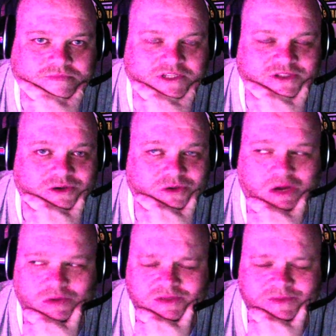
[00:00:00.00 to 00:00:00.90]
so I
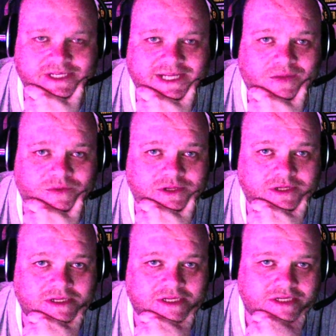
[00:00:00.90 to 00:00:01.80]
was a bit down
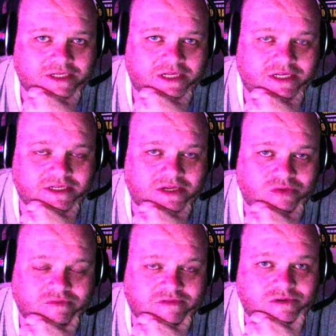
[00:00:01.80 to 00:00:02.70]
and I
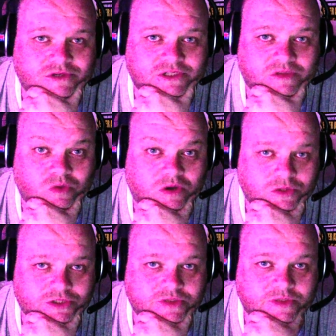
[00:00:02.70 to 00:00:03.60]
couldn't focus on what I
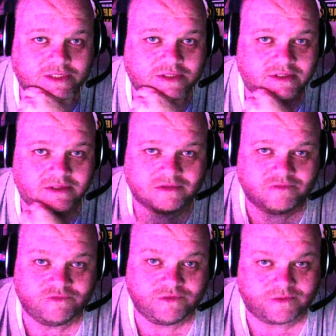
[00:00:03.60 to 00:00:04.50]
was doing
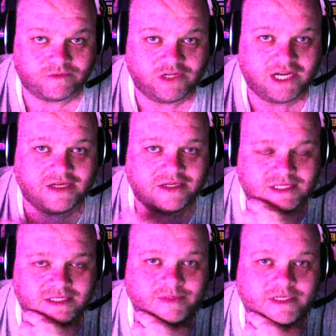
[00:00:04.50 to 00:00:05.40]
regarding the
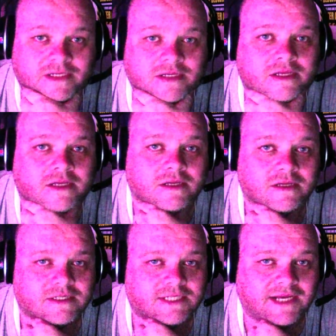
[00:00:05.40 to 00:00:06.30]
slimming
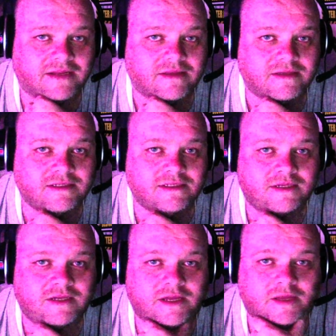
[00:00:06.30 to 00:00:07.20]
side of things
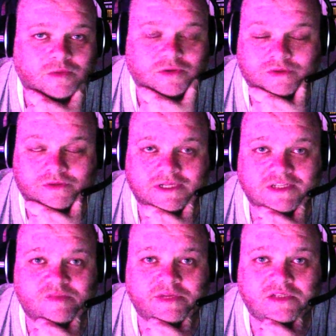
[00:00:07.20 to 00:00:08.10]
uh, but things
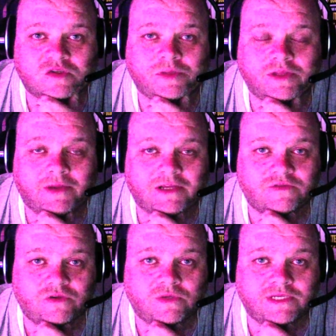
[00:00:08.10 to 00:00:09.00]
have picked up in the past
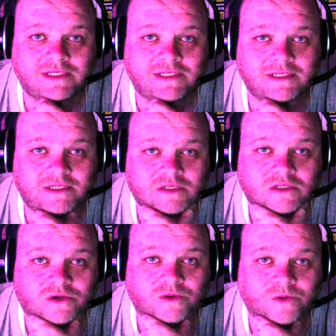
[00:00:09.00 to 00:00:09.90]
few weeks
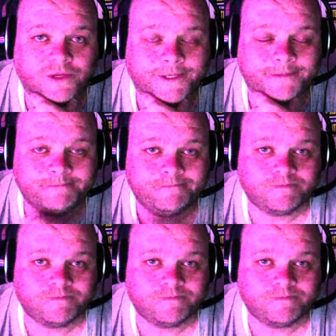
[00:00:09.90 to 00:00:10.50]
so um,